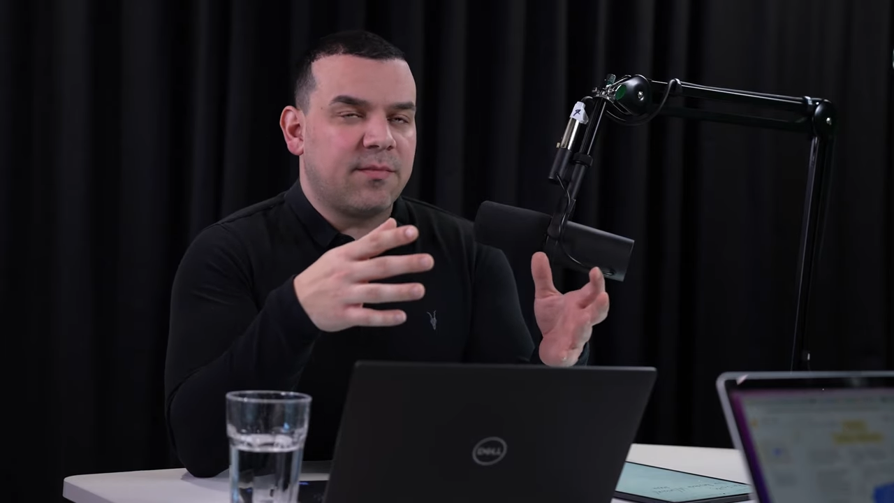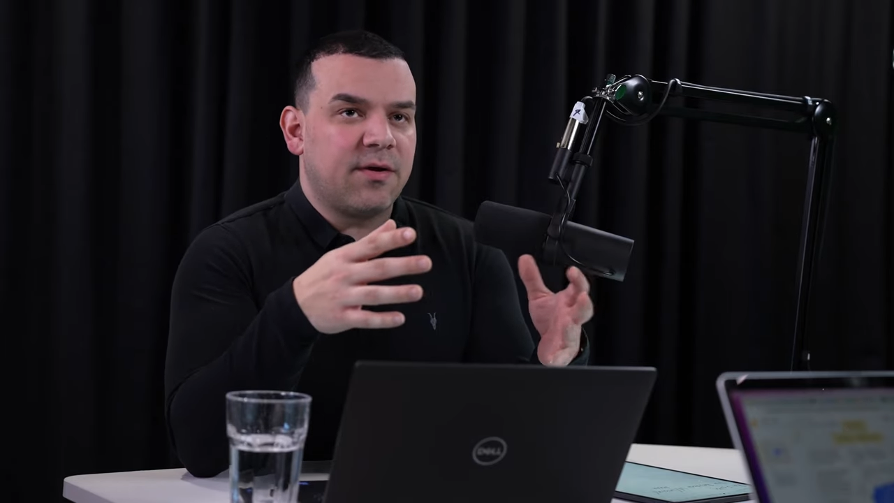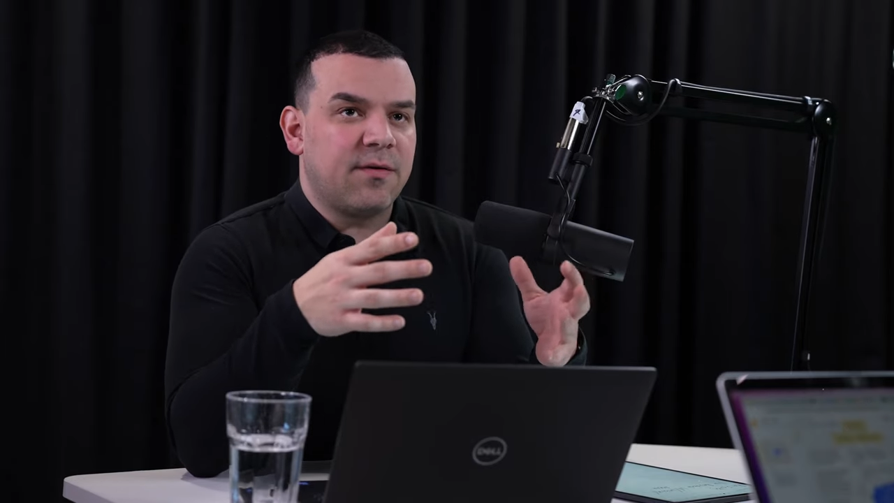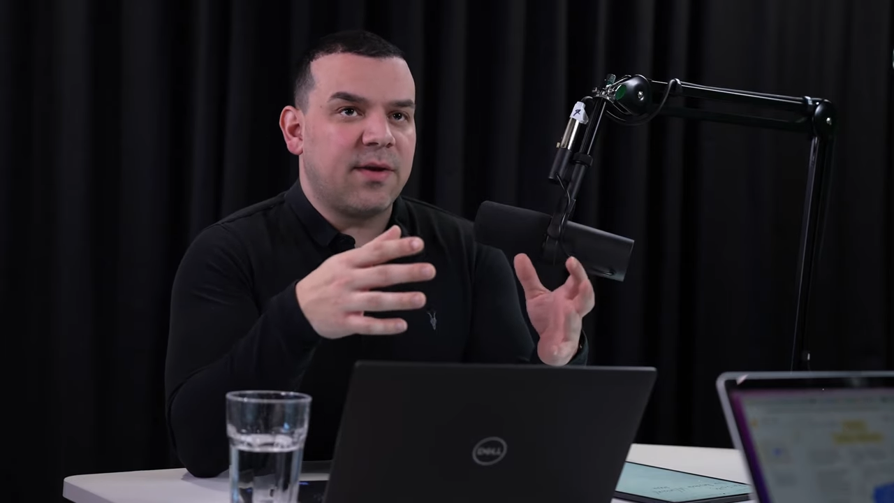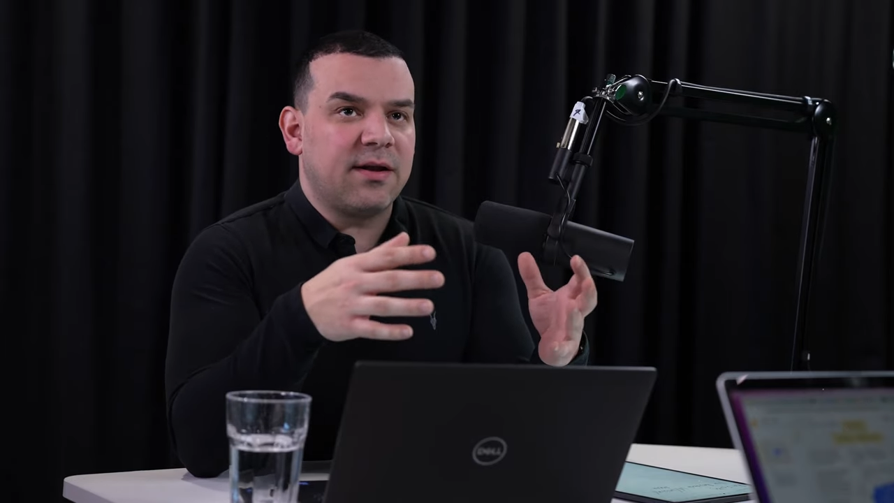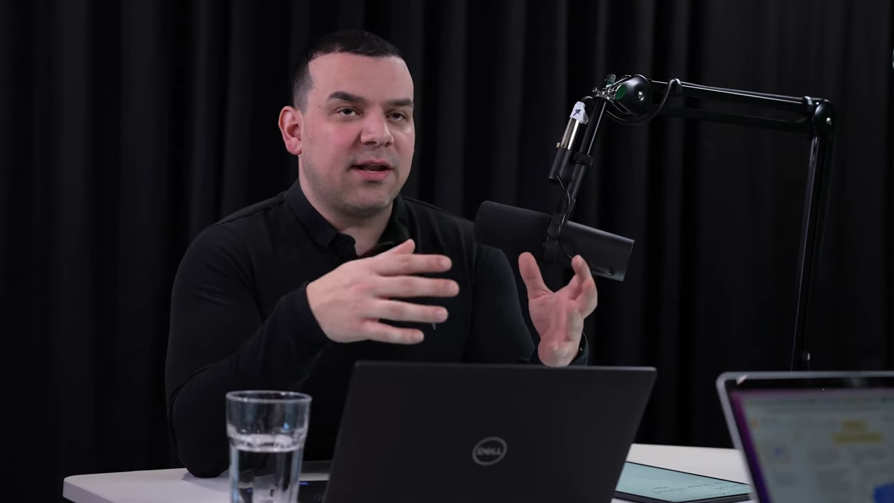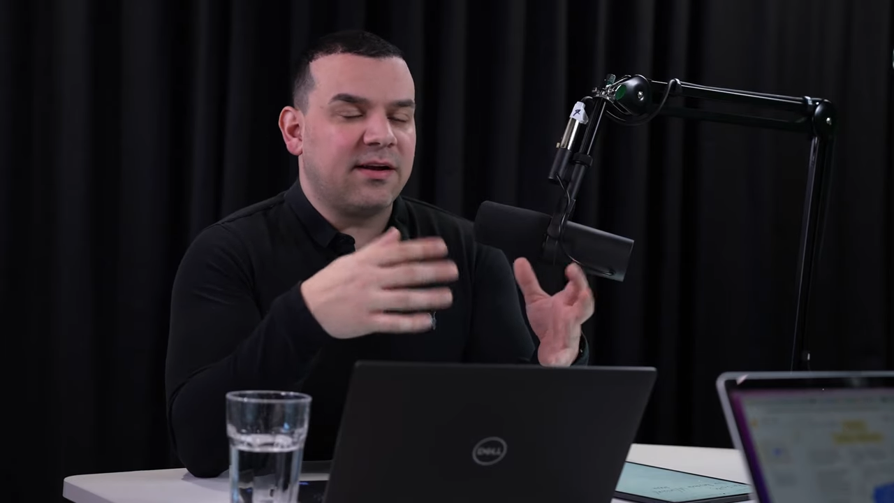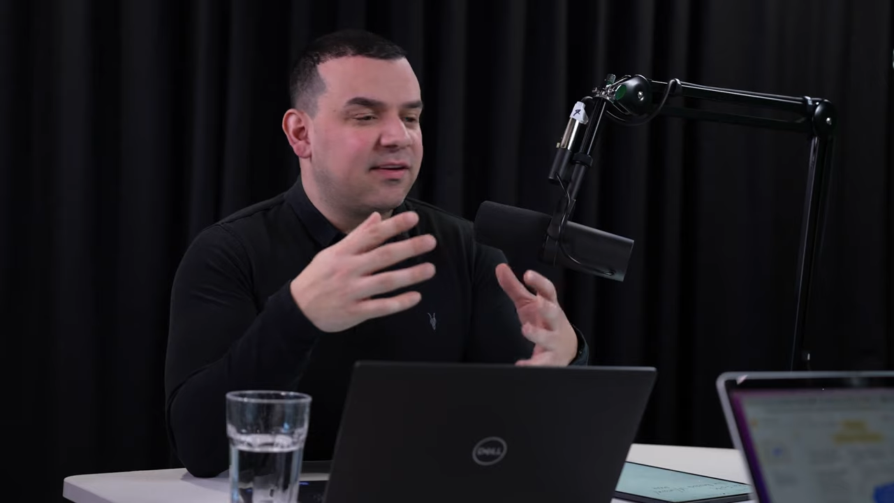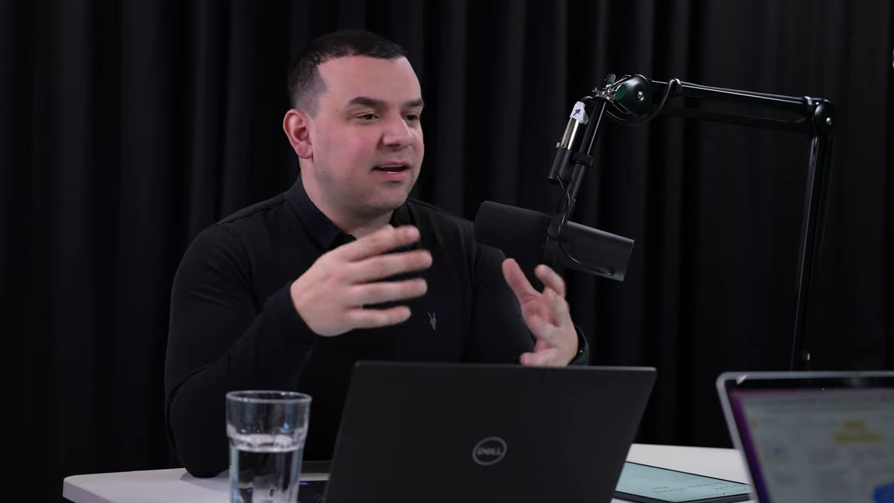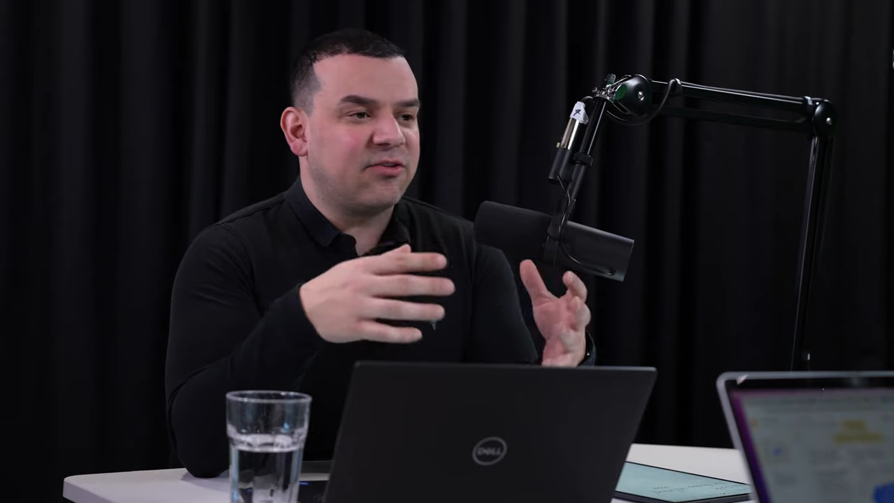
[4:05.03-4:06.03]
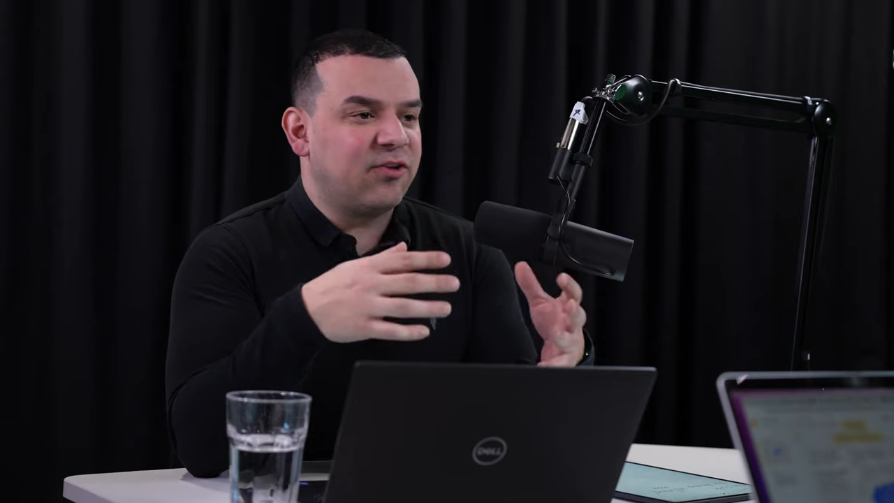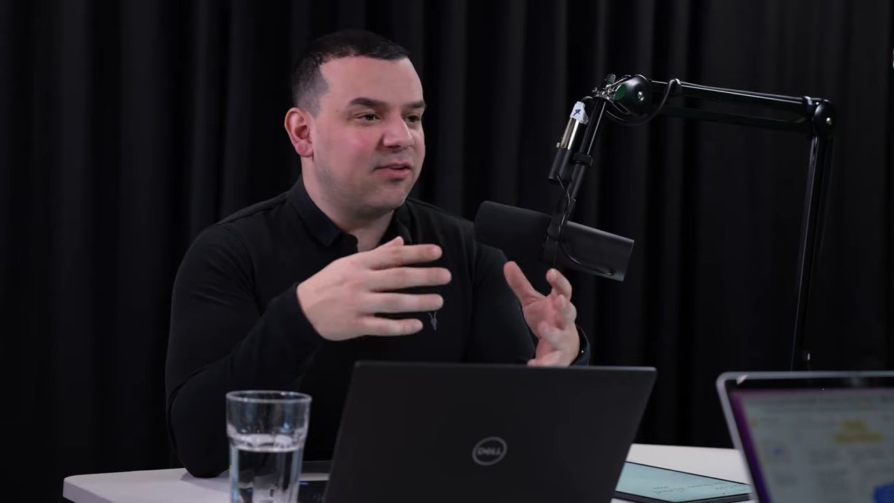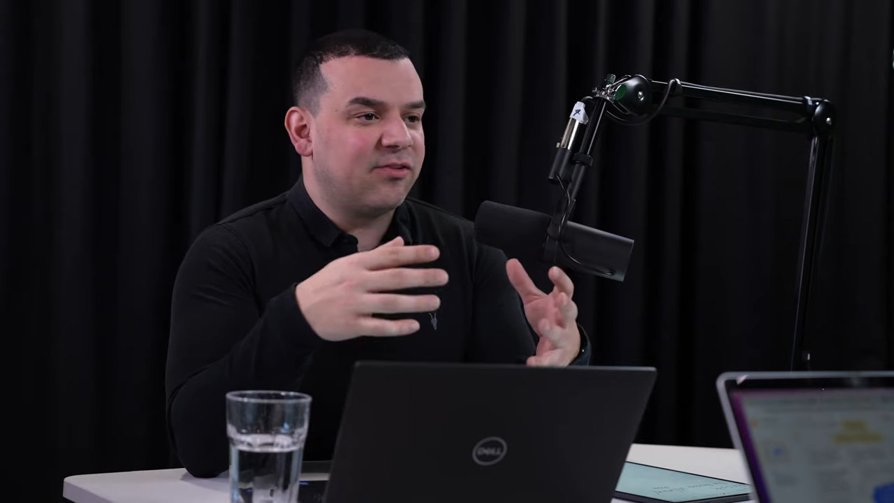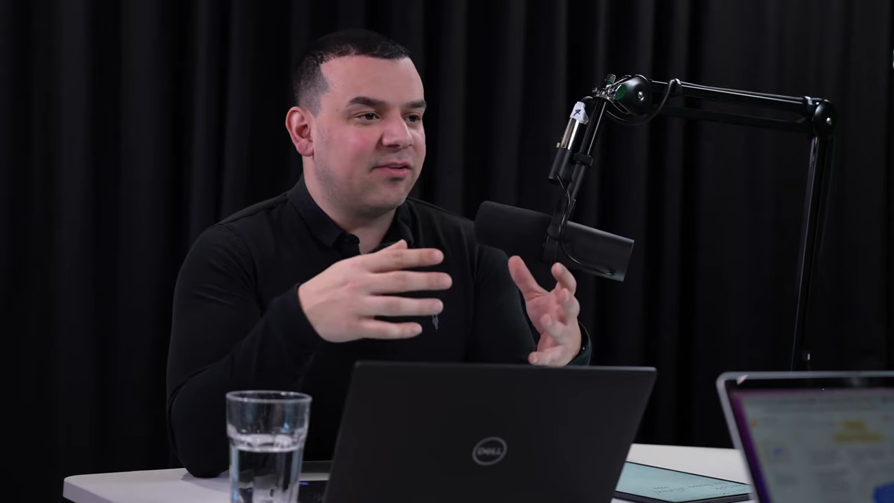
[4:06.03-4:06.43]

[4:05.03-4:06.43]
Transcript: a LinkedIn exchange